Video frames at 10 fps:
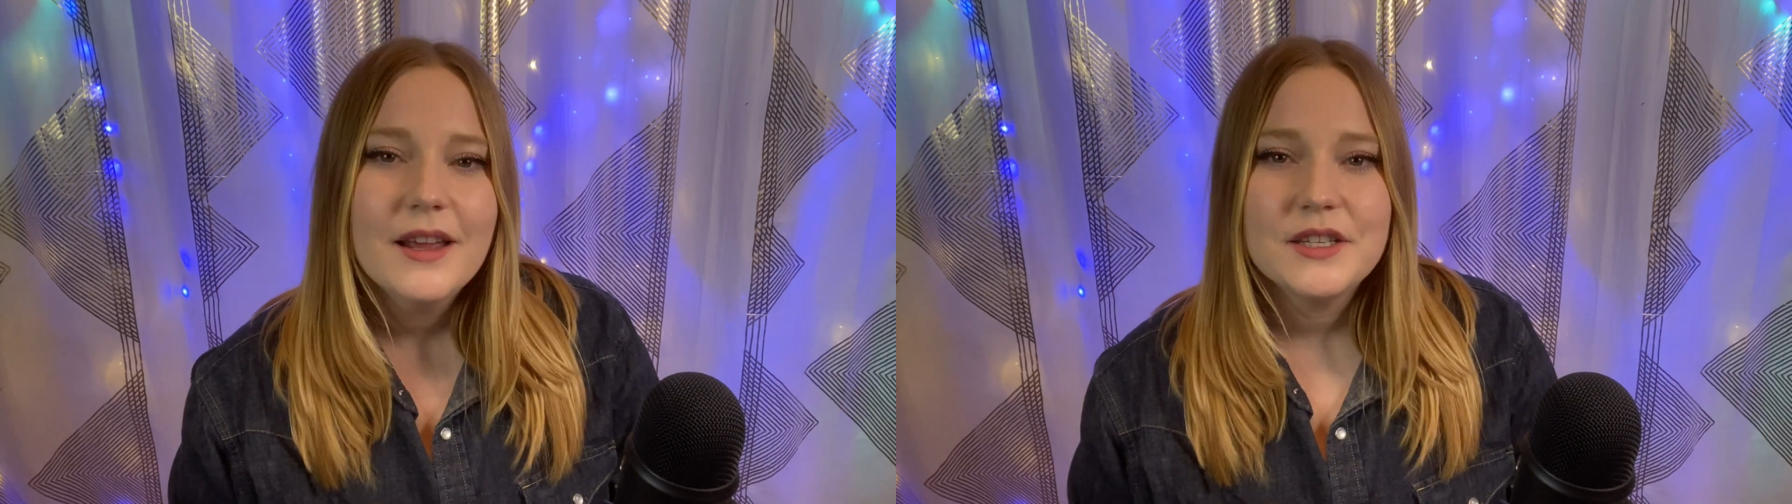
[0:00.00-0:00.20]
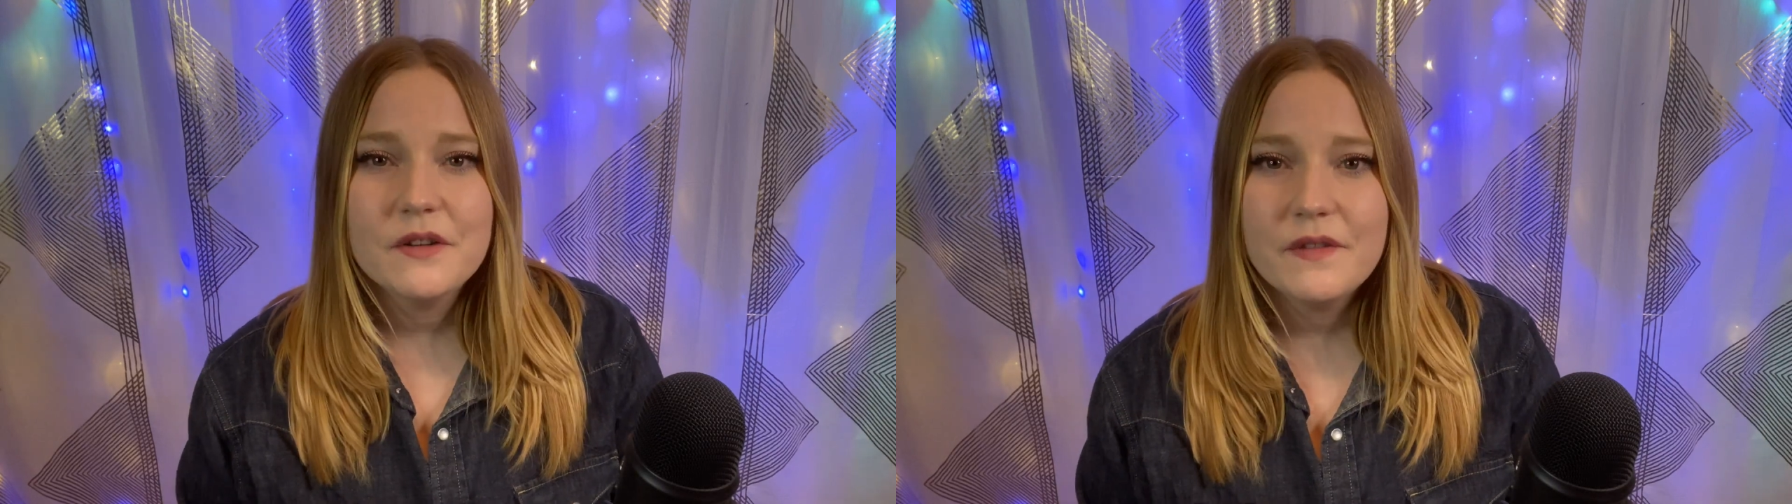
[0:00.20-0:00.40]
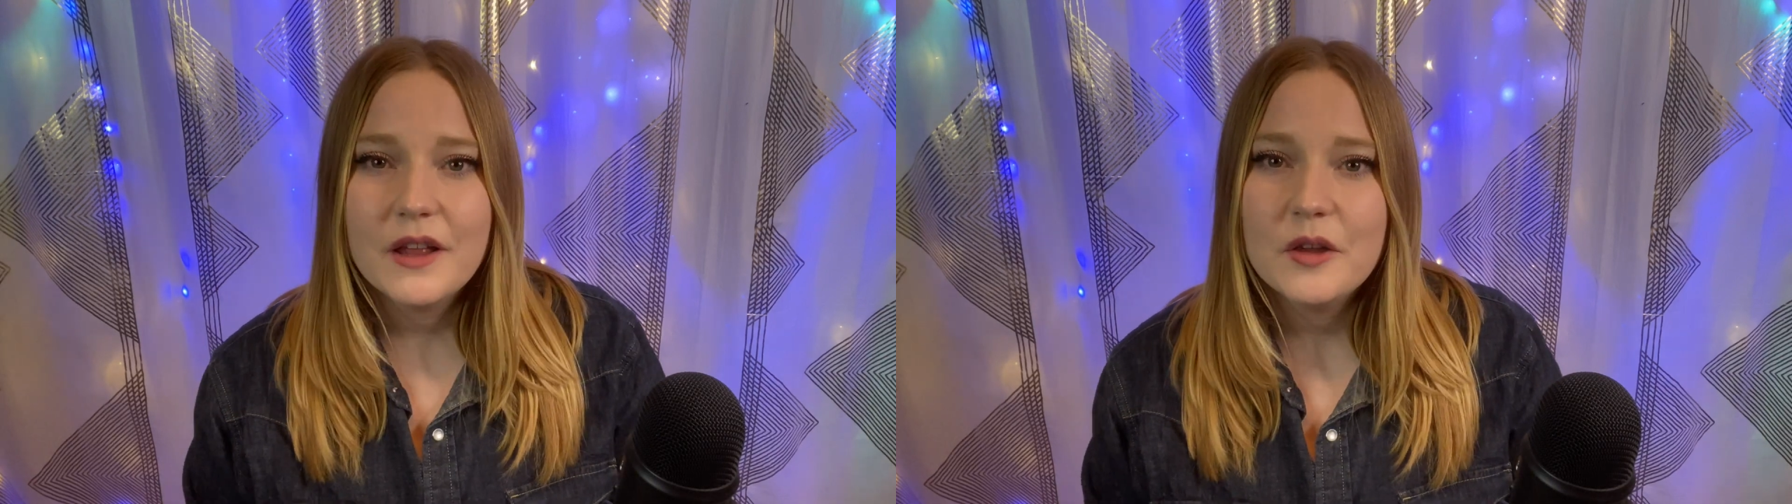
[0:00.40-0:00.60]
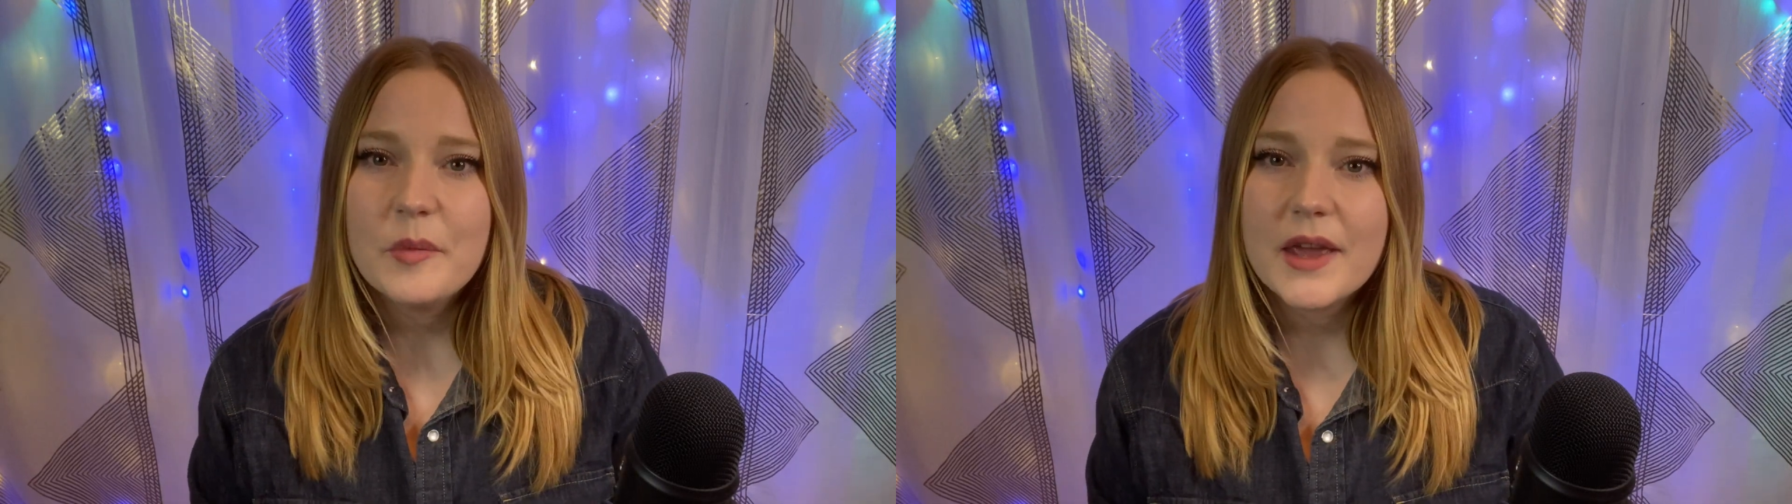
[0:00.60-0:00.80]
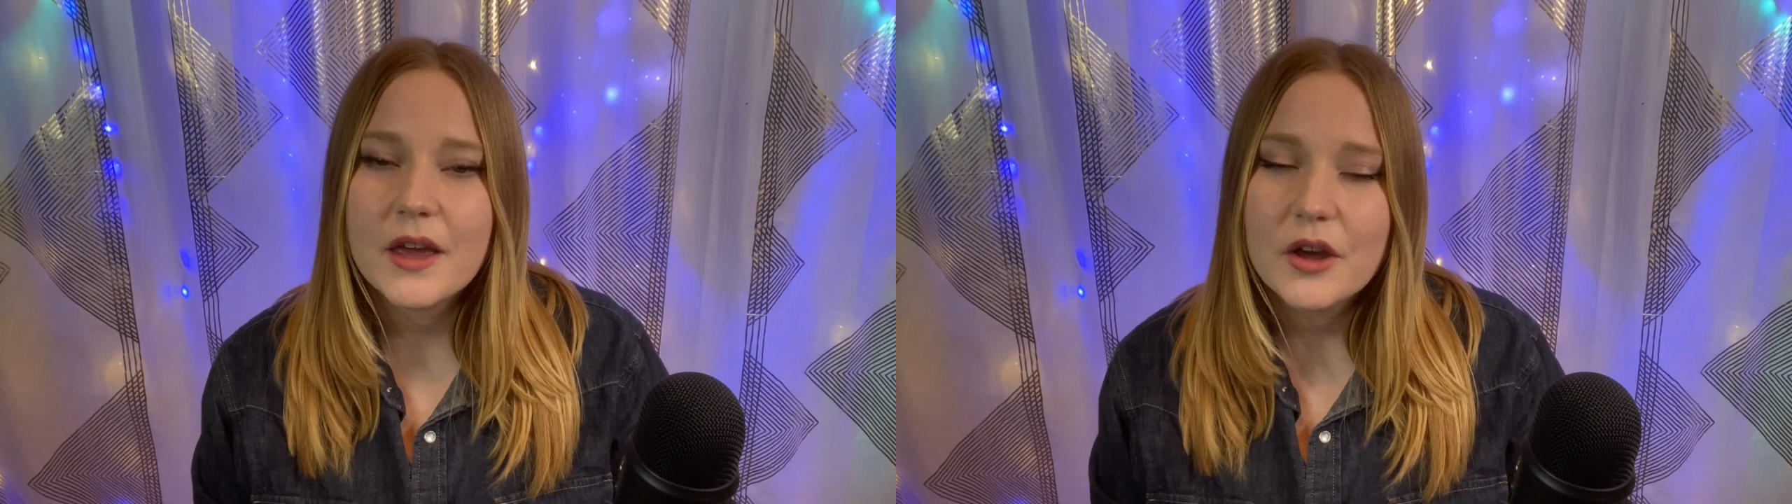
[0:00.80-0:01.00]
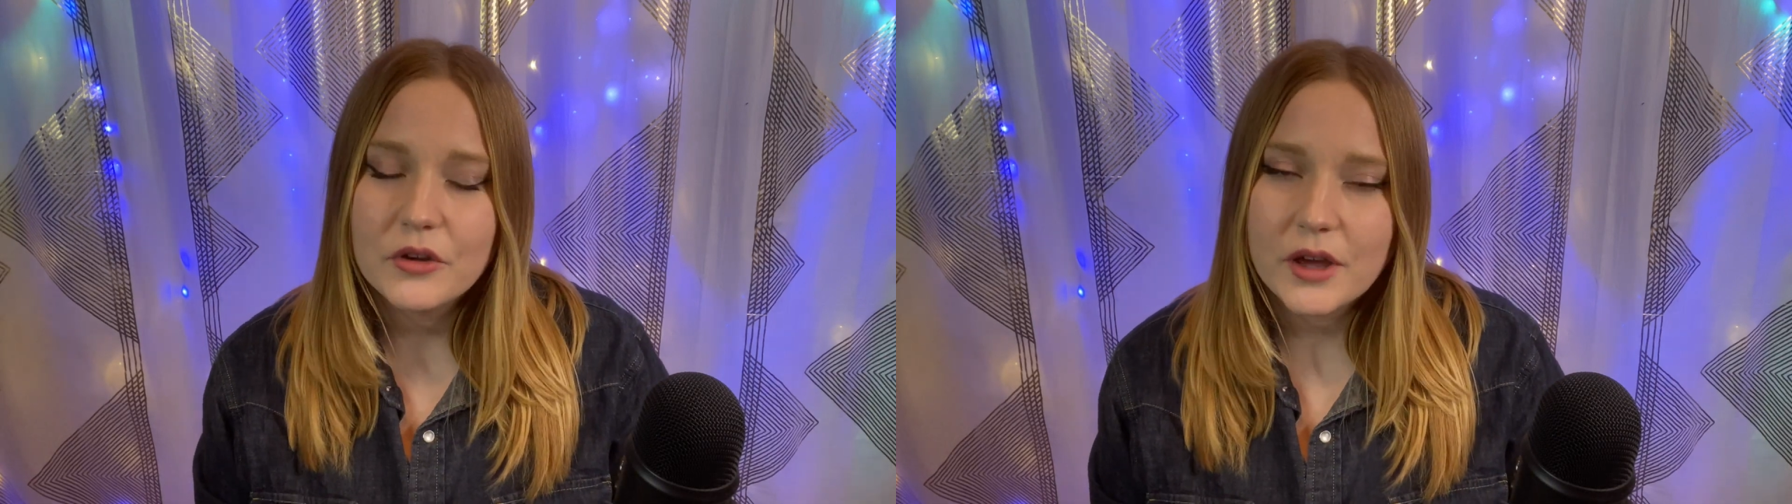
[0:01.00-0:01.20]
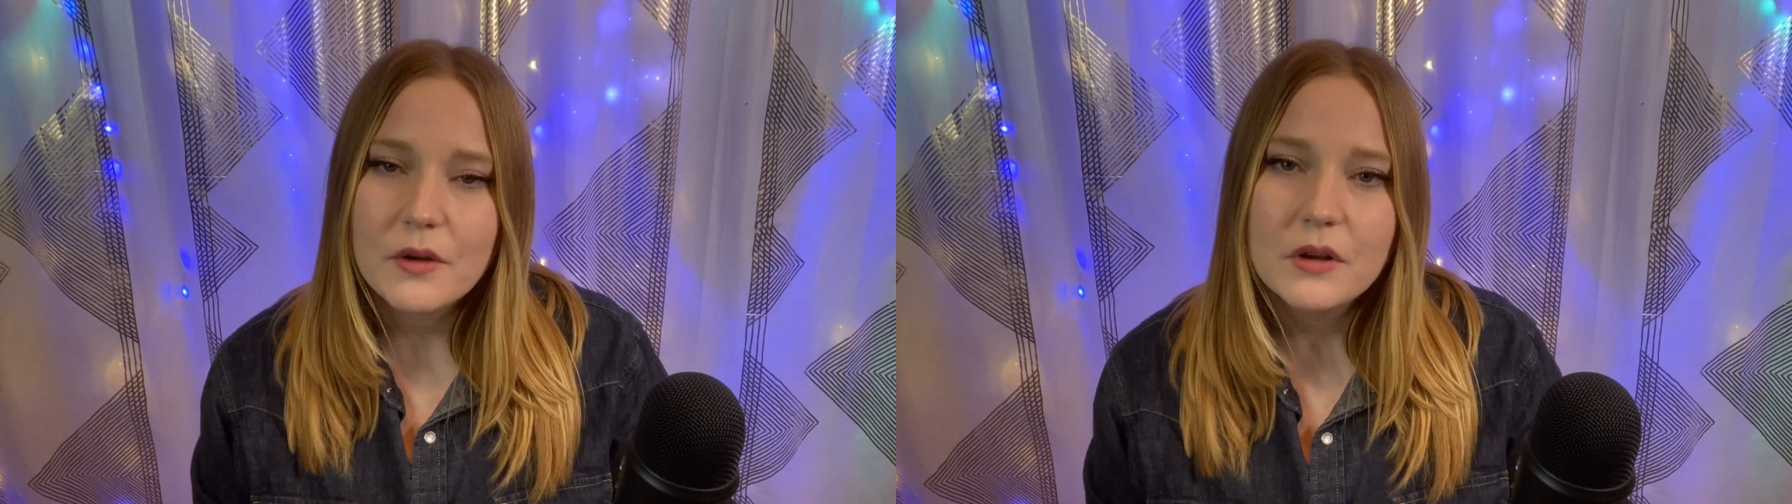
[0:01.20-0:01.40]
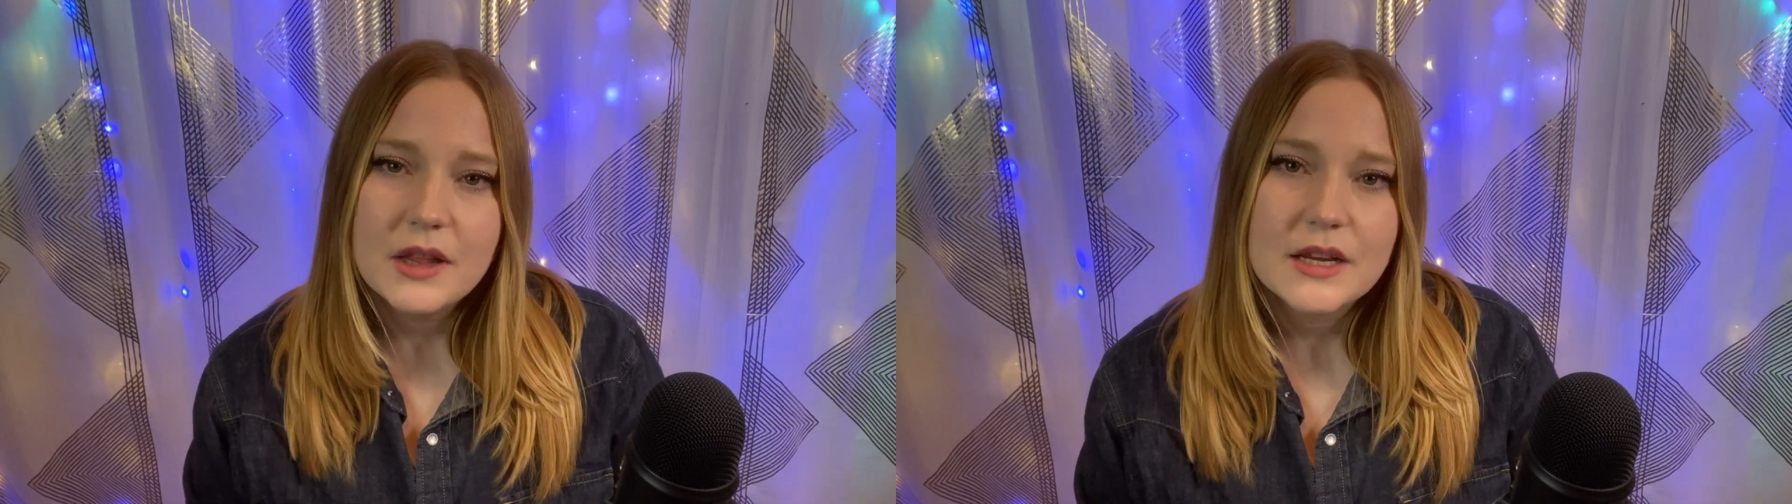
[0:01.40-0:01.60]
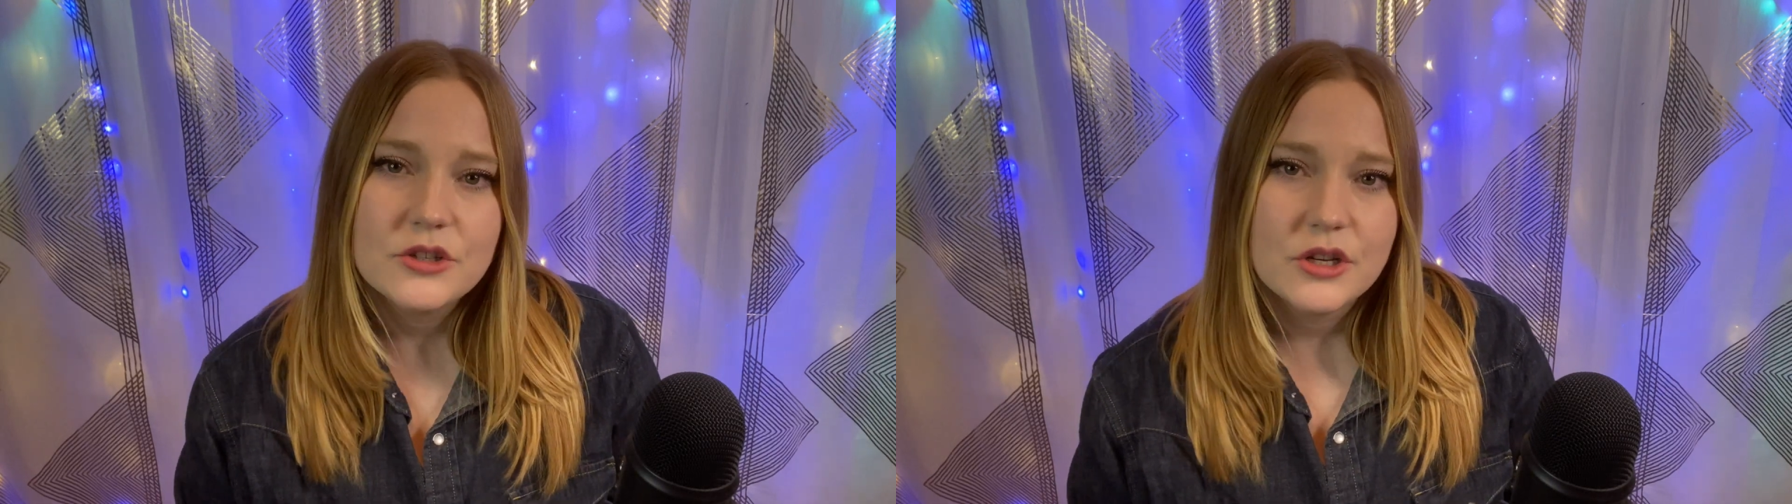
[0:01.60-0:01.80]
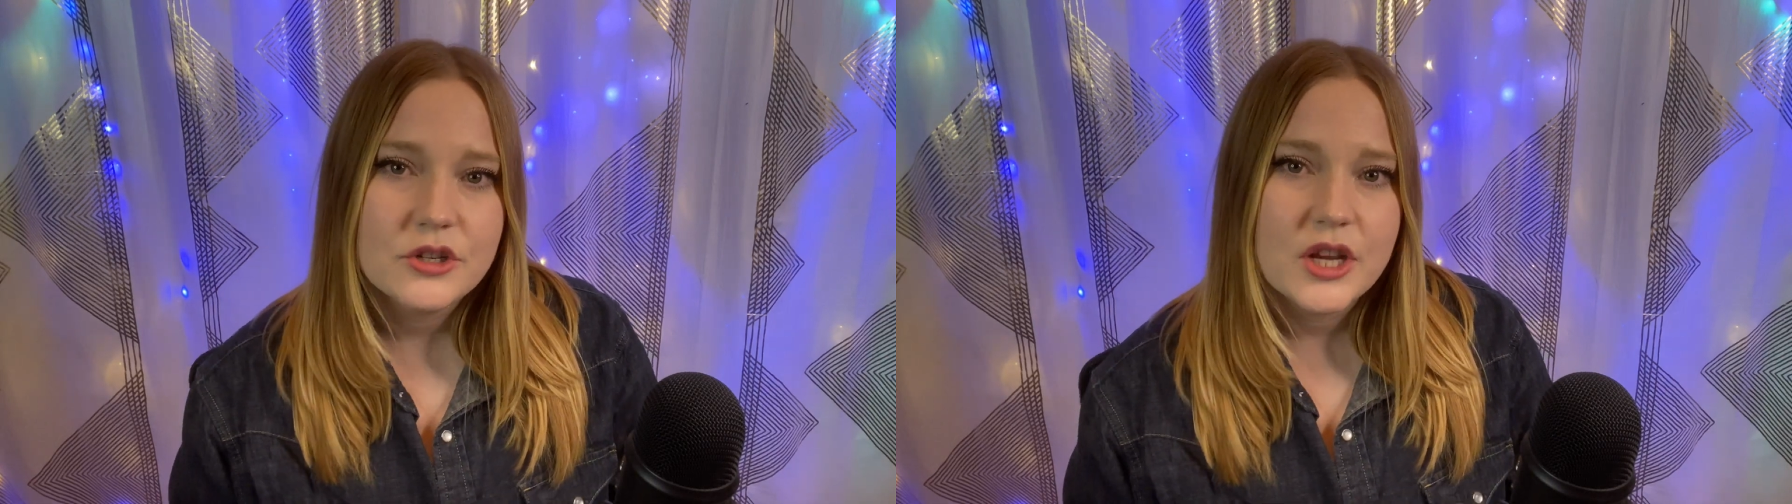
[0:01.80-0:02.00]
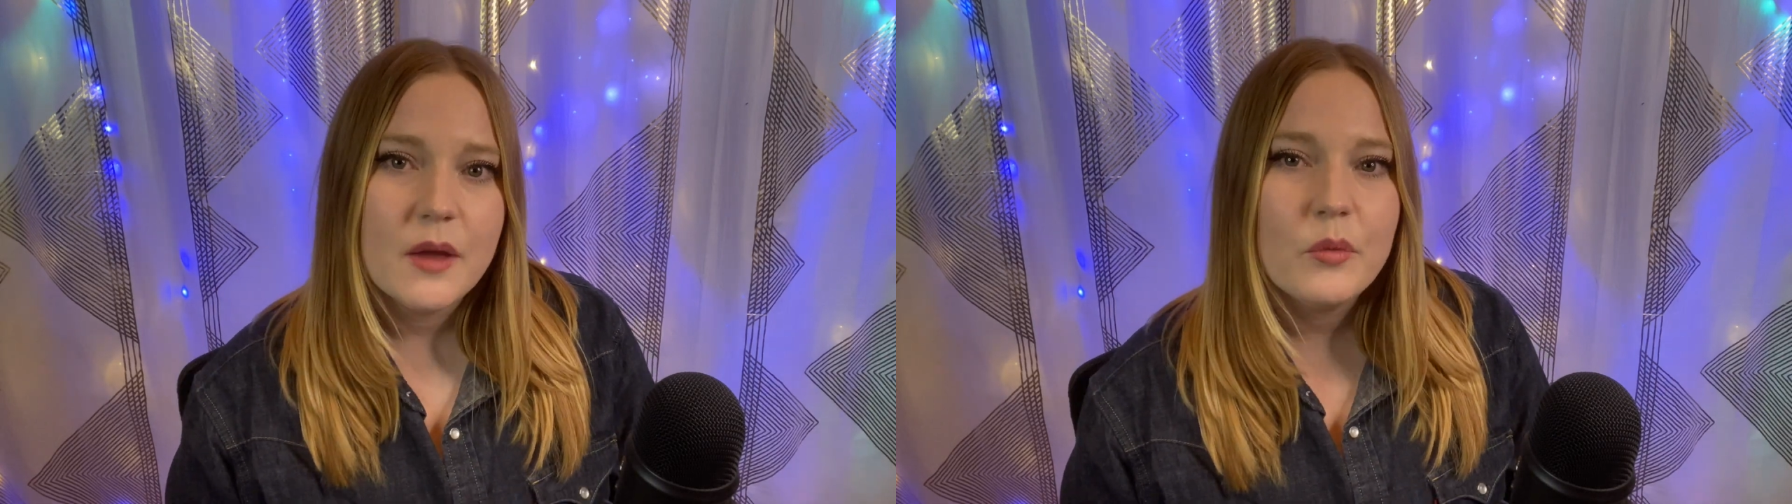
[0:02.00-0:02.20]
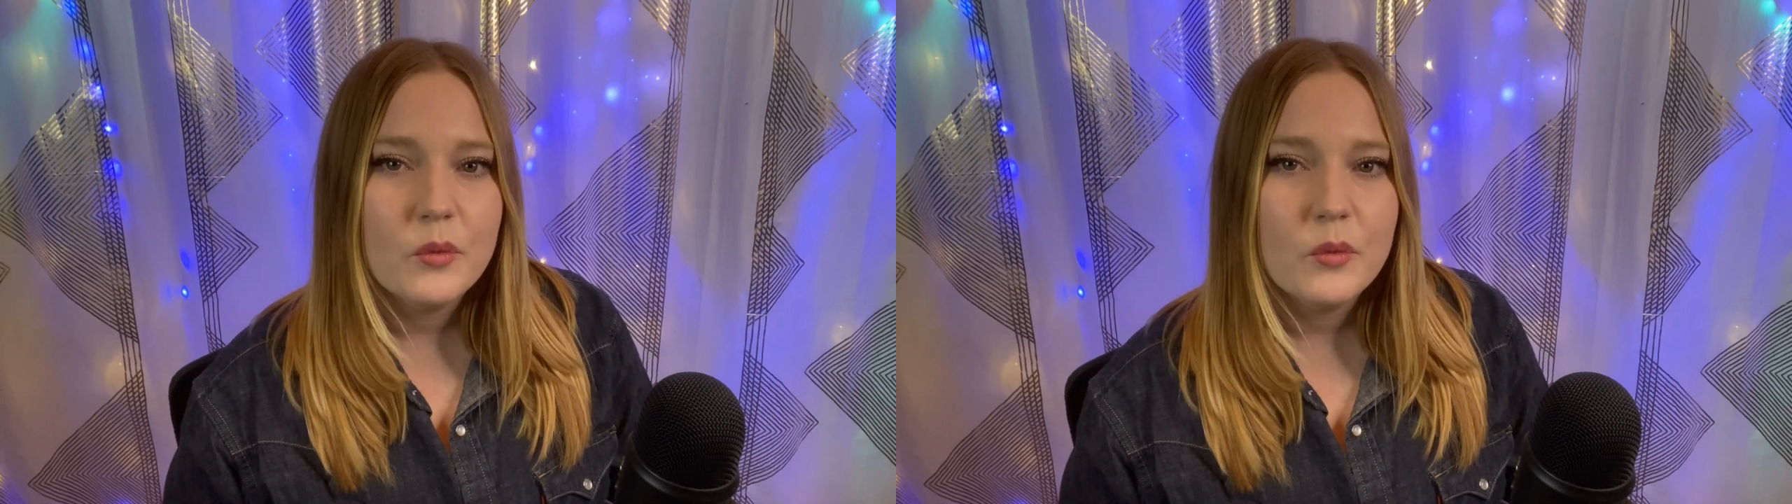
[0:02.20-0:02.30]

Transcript: developing a great relationship